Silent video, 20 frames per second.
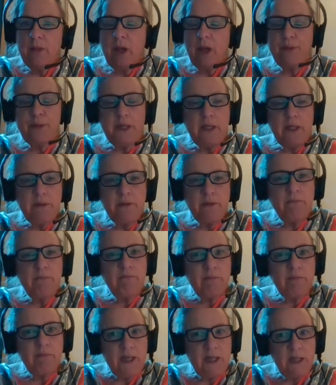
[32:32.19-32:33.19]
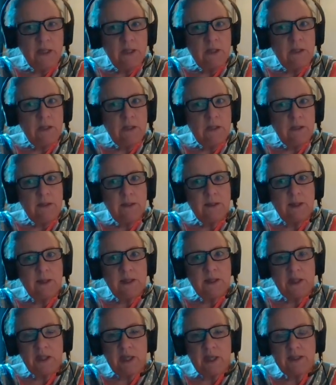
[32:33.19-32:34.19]
I think the region
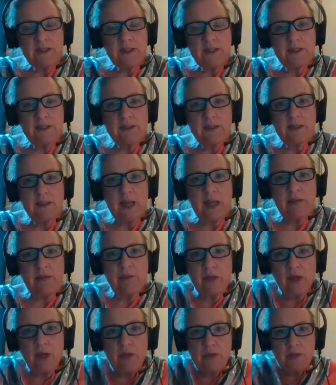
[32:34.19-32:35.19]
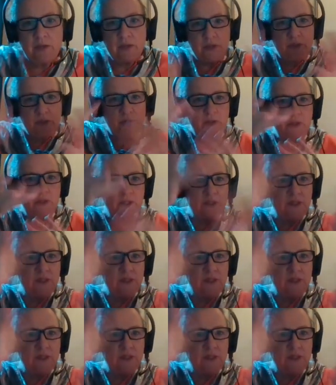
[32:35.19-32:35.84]
suggests that those are two